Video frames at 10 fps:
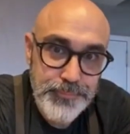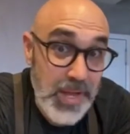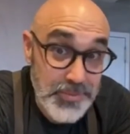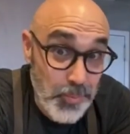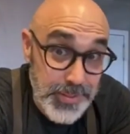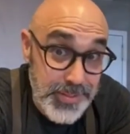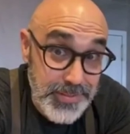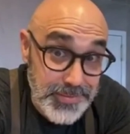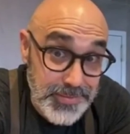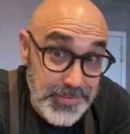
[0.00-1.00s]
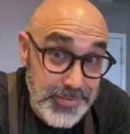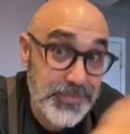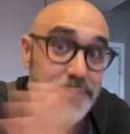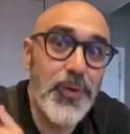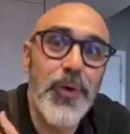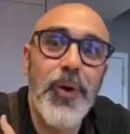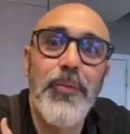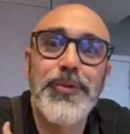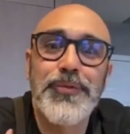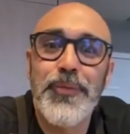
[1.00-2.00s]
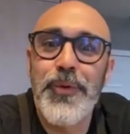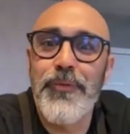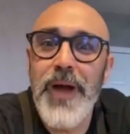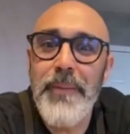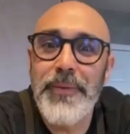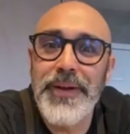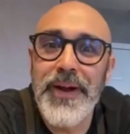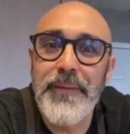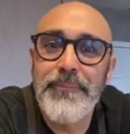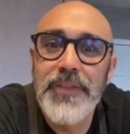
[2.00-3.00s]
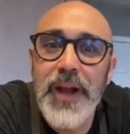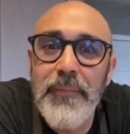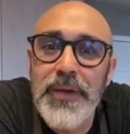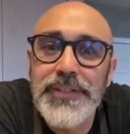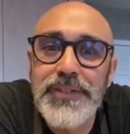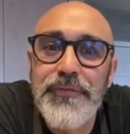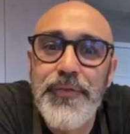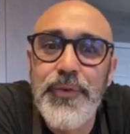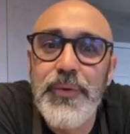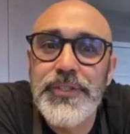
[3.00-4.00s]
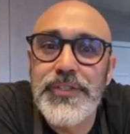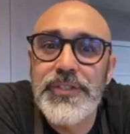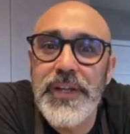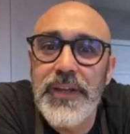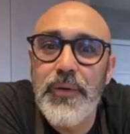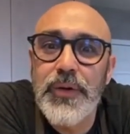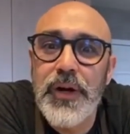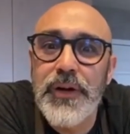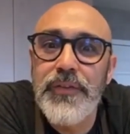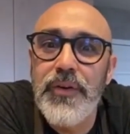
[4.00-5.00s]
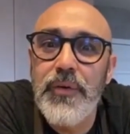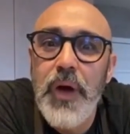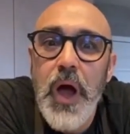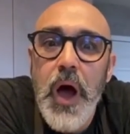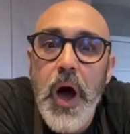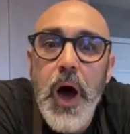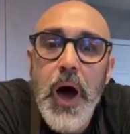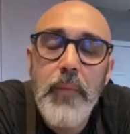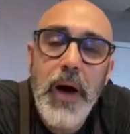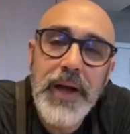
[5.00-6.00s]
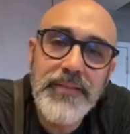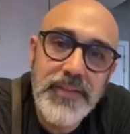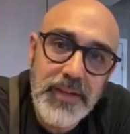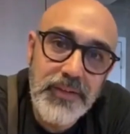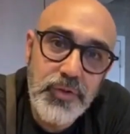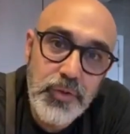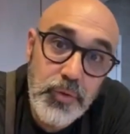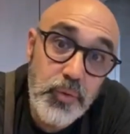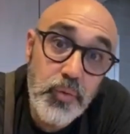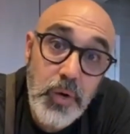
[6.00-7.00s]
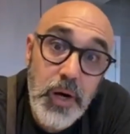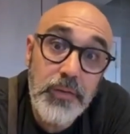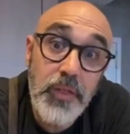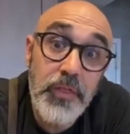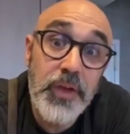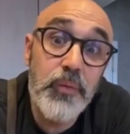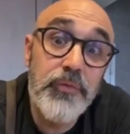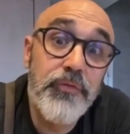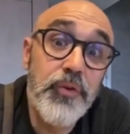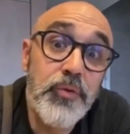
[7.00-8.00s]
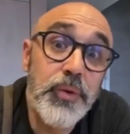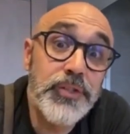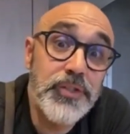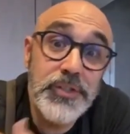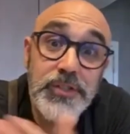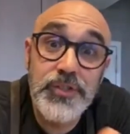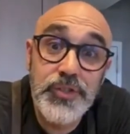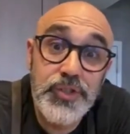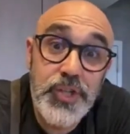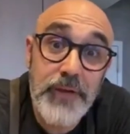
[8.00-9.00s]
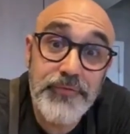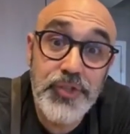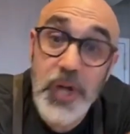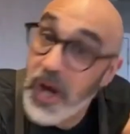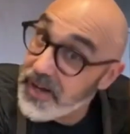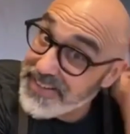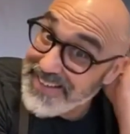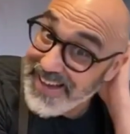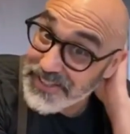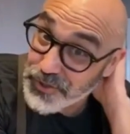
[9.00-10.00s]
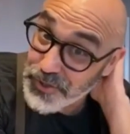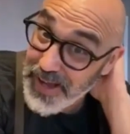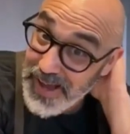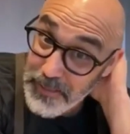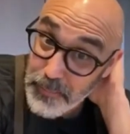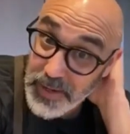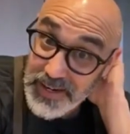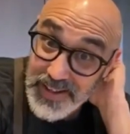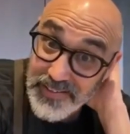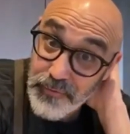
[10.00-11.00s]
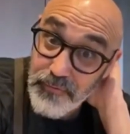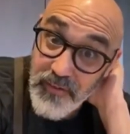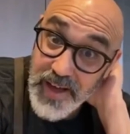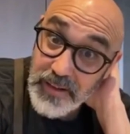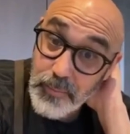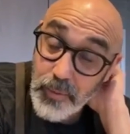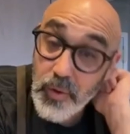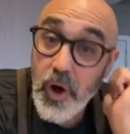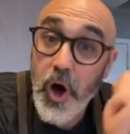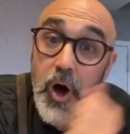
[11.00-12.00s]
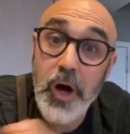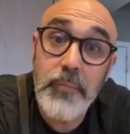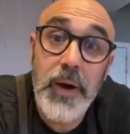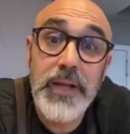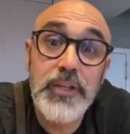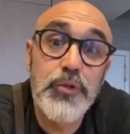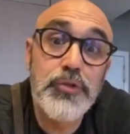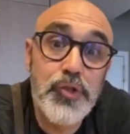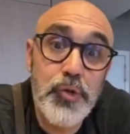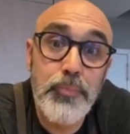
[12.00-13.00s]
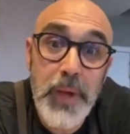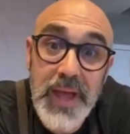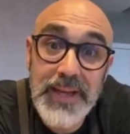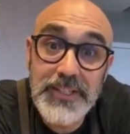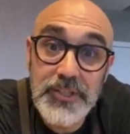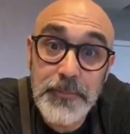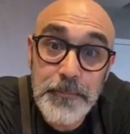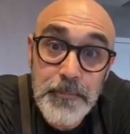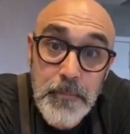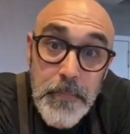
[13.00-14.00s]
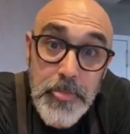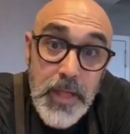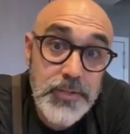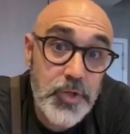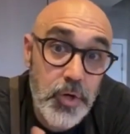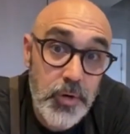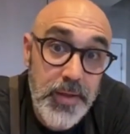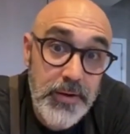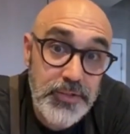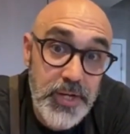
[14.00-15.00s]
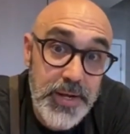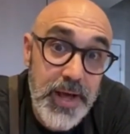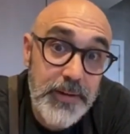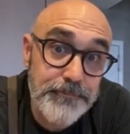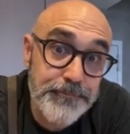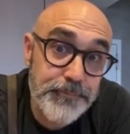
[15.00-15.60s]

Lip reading: that's what it is. So we're wrapping it up. Did I miss the Food Wishes thing you were gonna do? I did do the thing with Food Wishes Chef John yesterday, but it is available on my YouTube page. So go there and check it out.